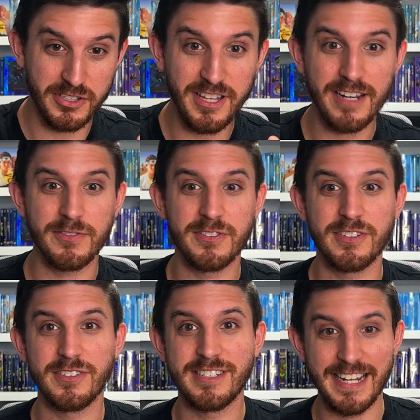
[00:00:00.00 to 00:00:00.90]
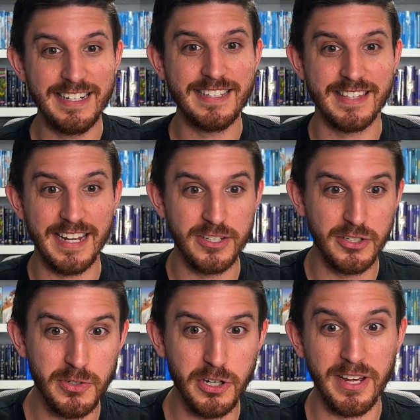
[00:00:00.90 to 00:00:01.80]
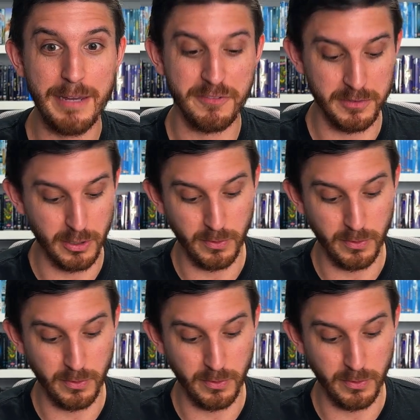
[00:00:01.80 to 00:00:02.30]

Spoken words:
lot of techniques that I do know, I am familiar